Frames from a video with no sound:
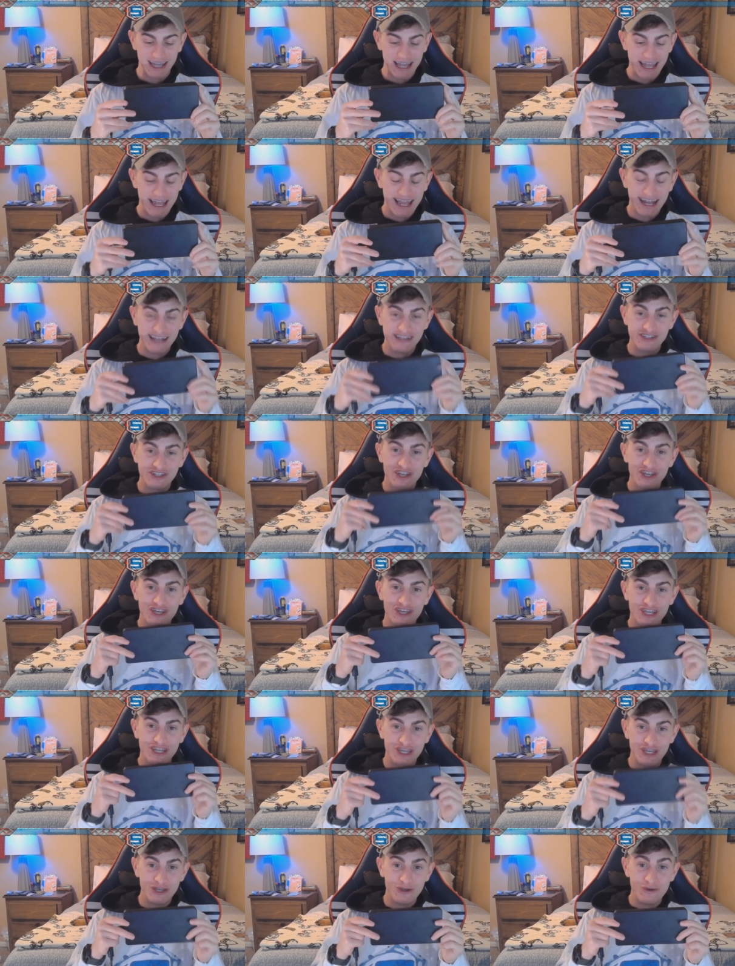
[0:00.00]
It is
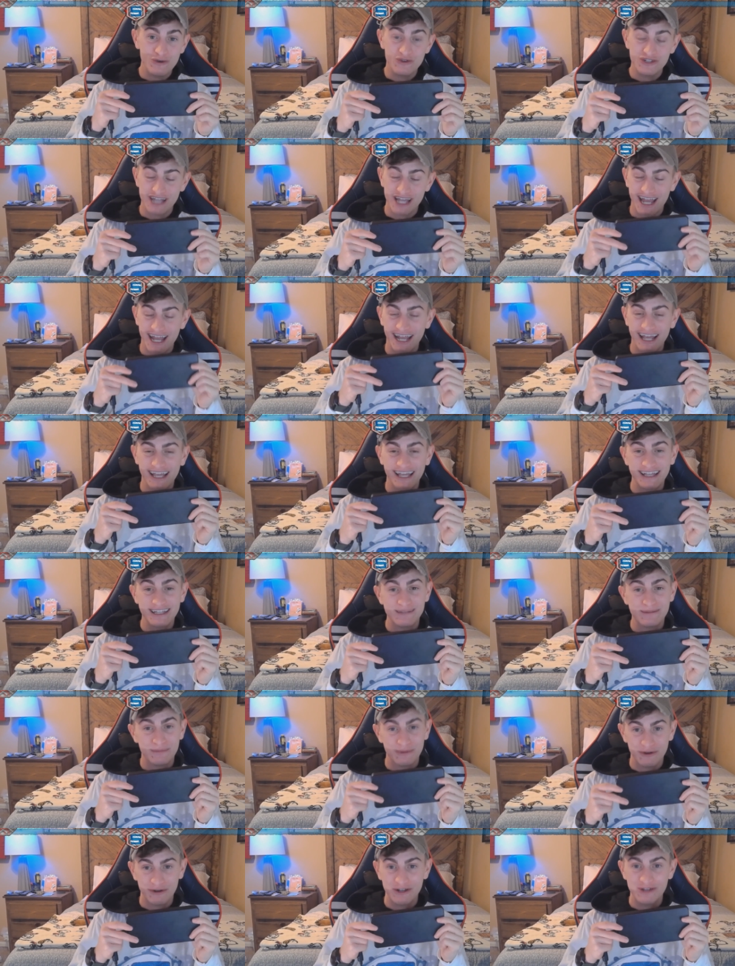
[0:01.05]
huge and it
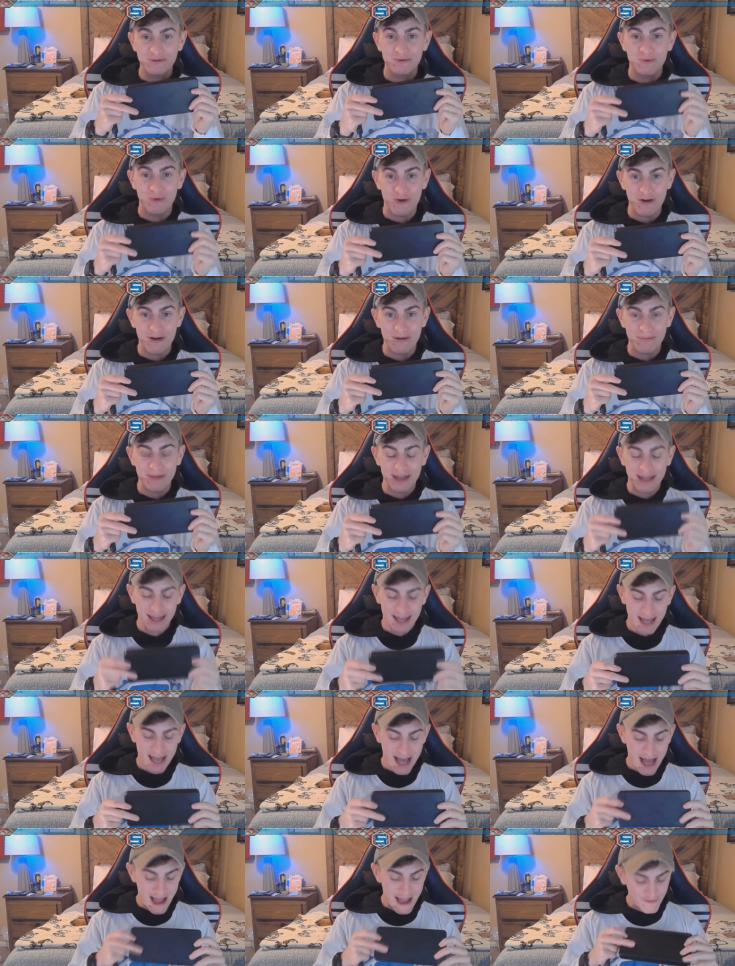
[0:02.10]
gets pretty warm.
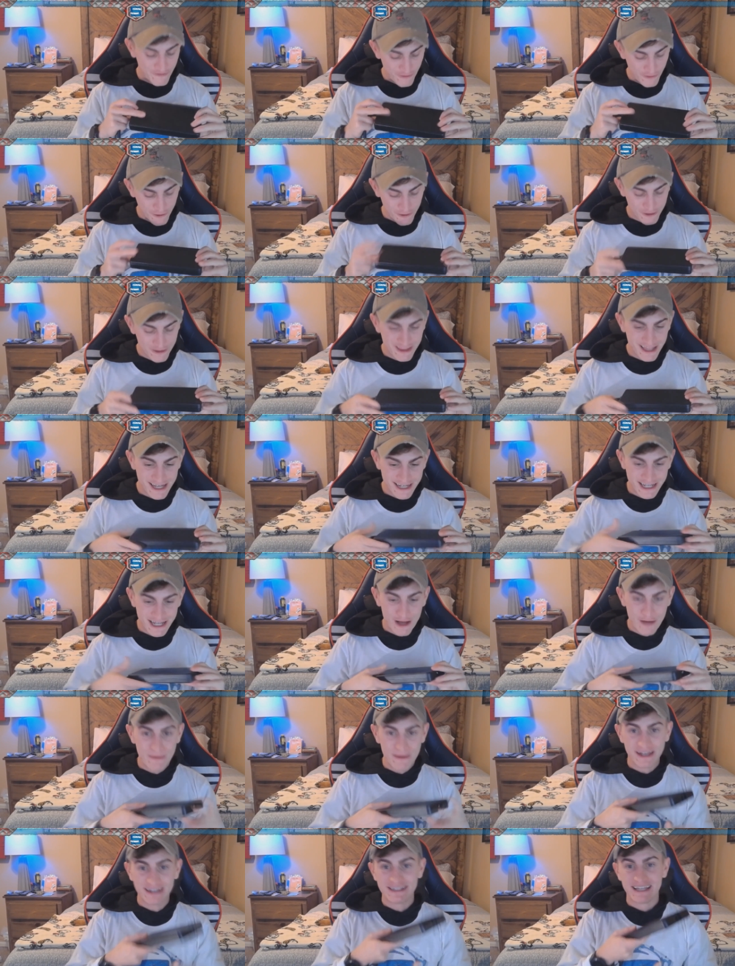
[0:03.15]
I've heard that
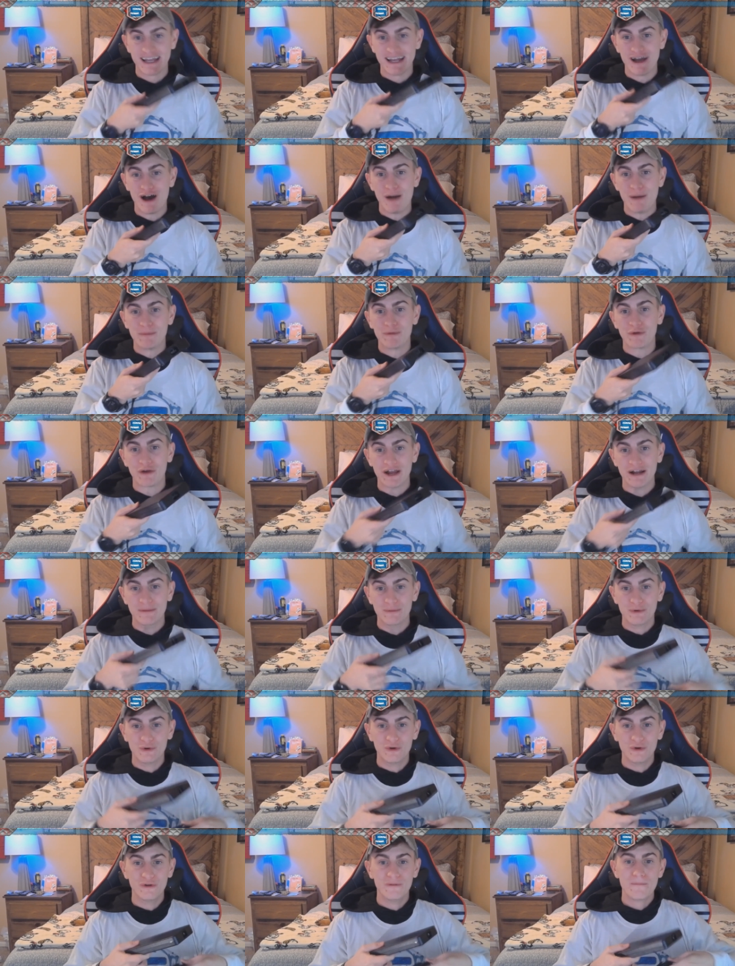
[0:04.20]
Dell makes an
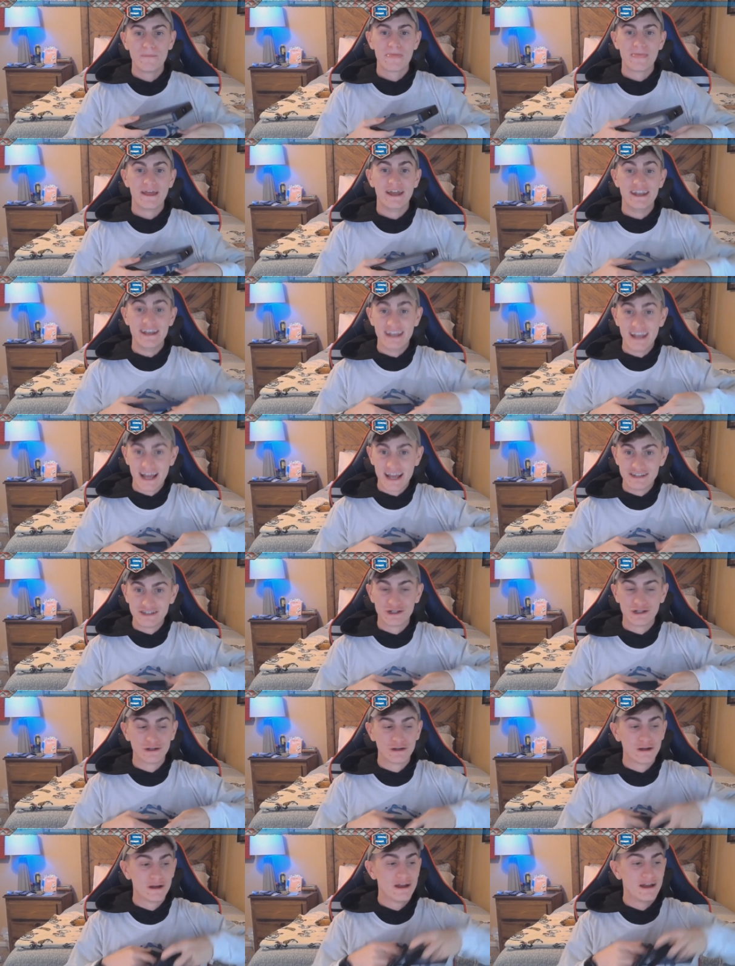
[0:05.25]
upgradable,
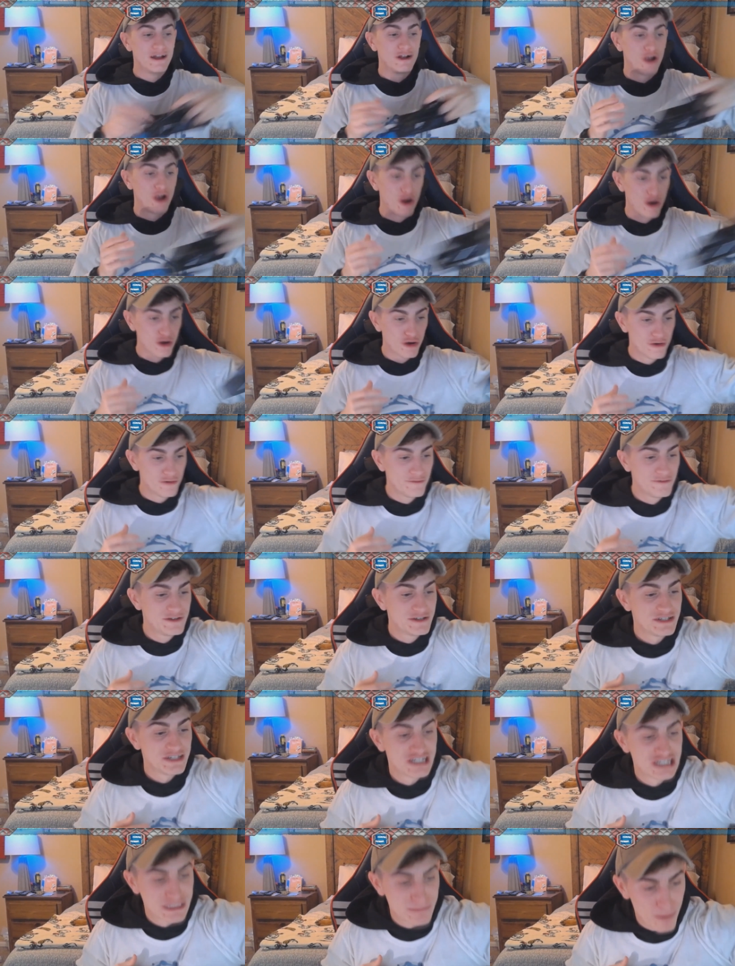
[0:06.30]
nicer,
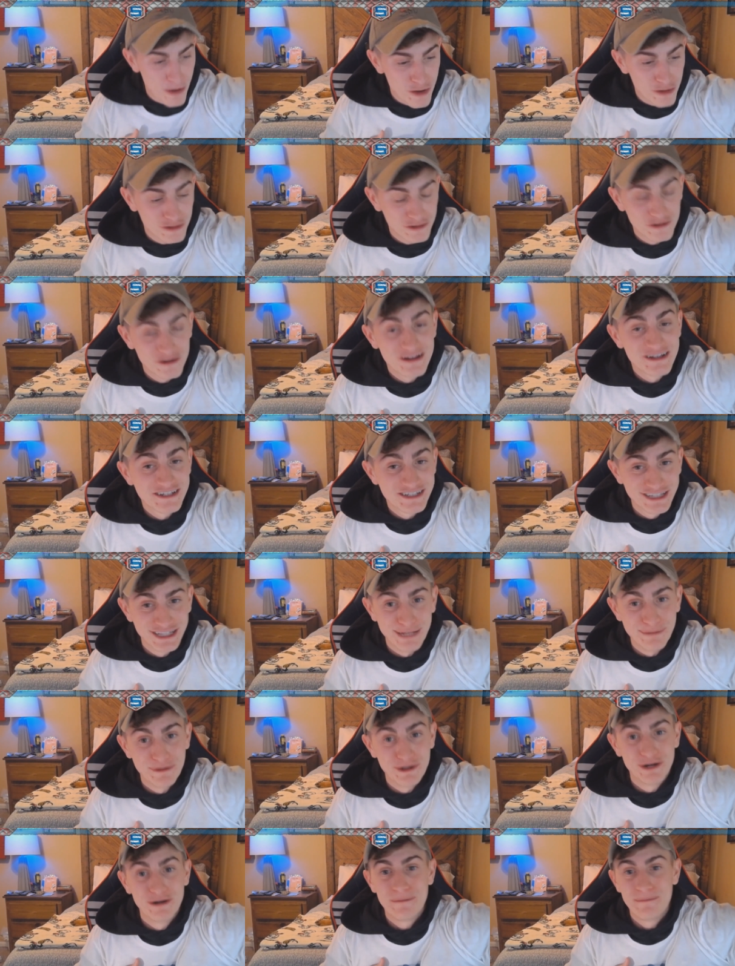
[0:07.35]
curved, smaller,
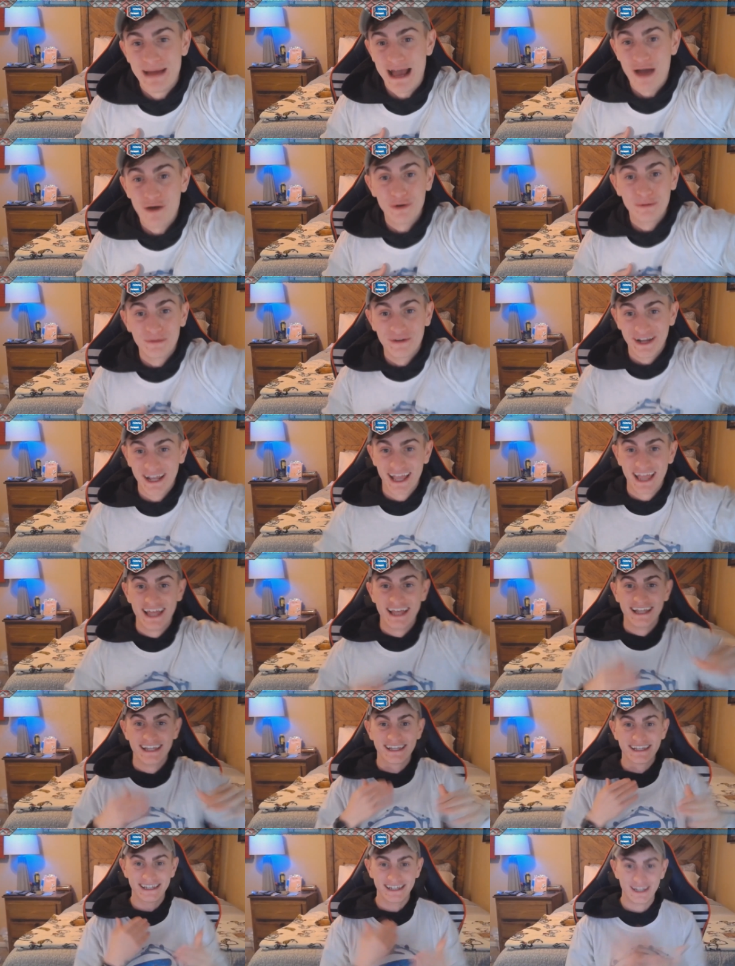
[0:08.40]
slimmer power brick.
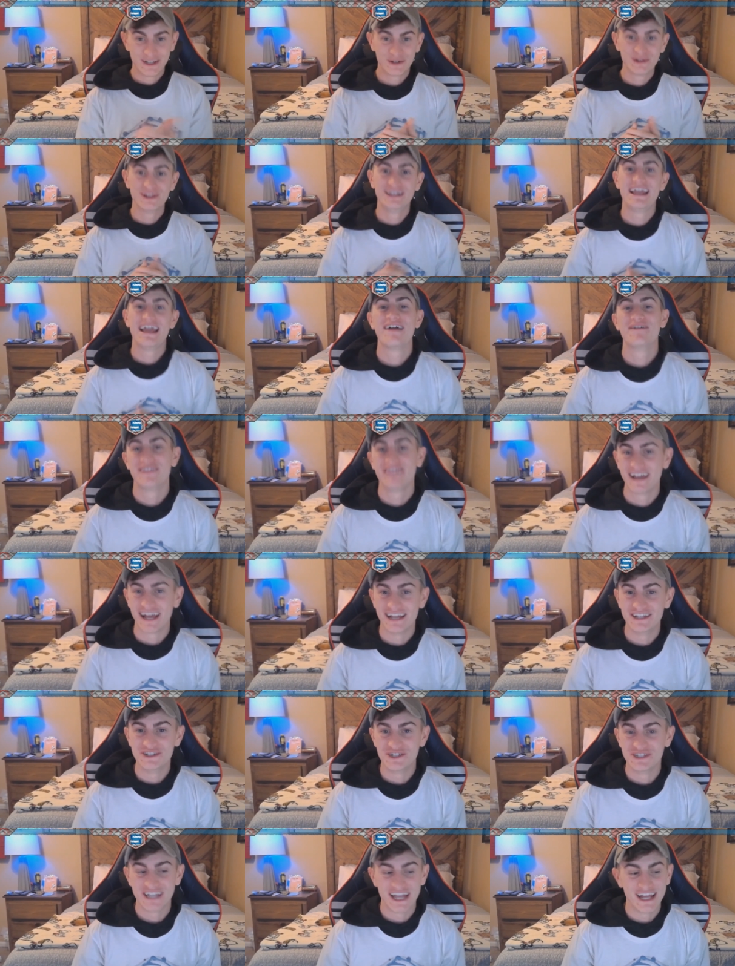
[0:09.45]
Literally everything
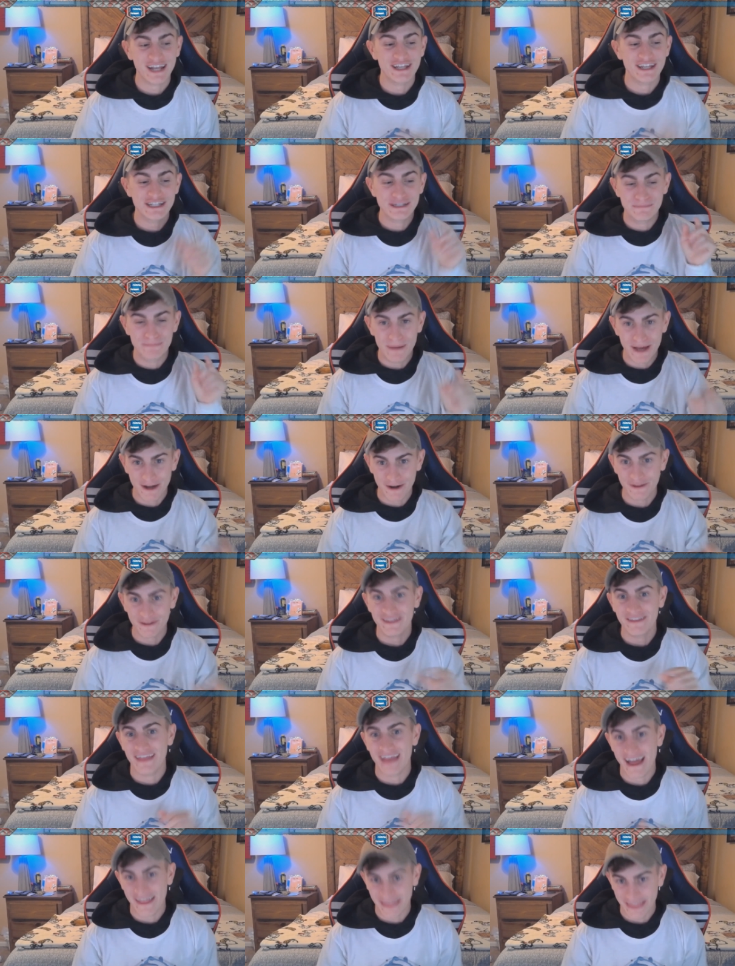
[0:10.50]
I just said is better
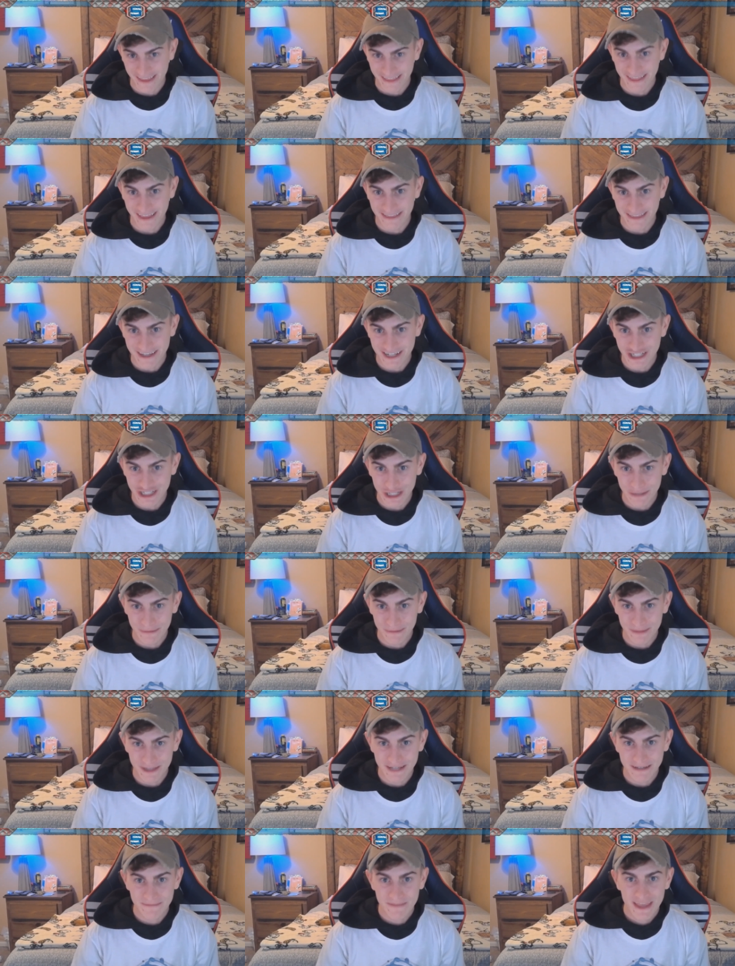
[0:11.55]
than that thing that they
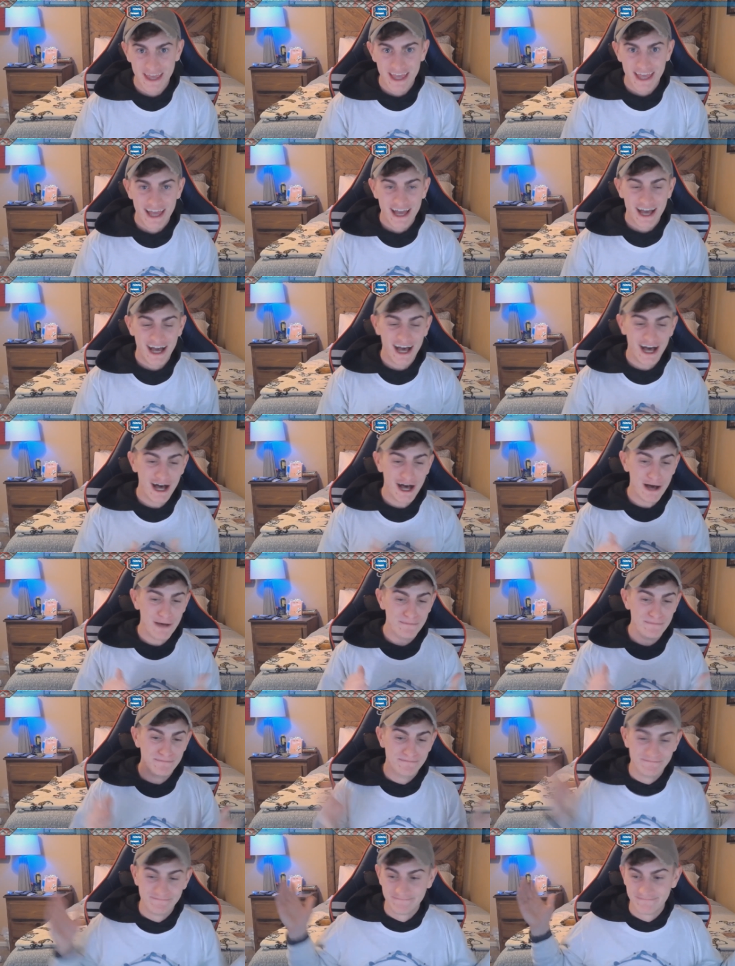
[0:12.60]
shipped me.
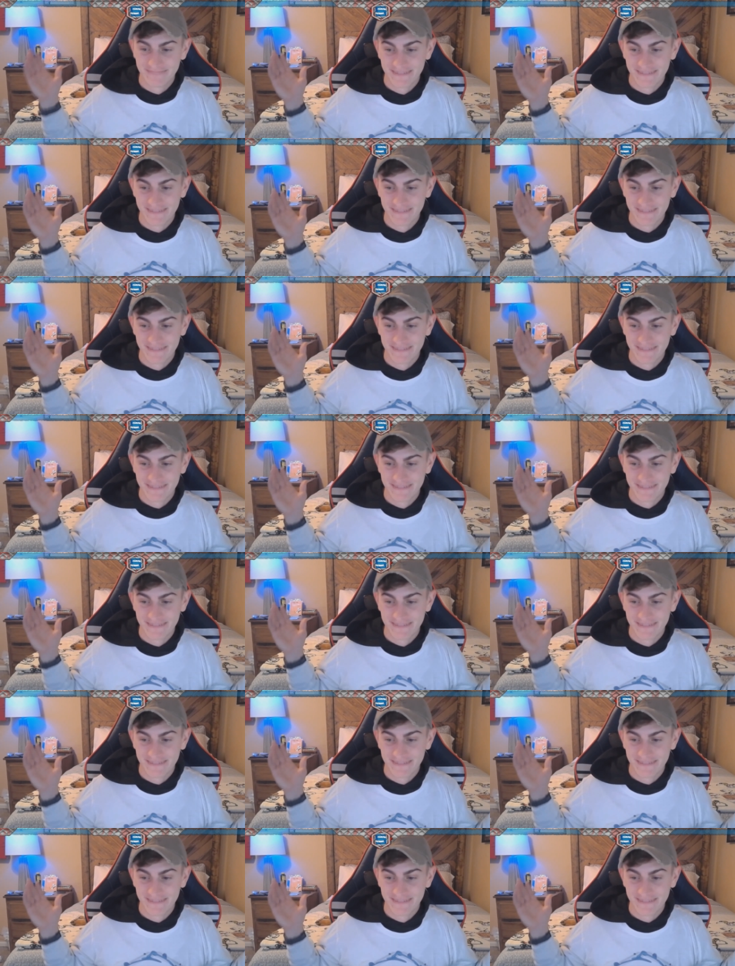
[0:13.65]
Um,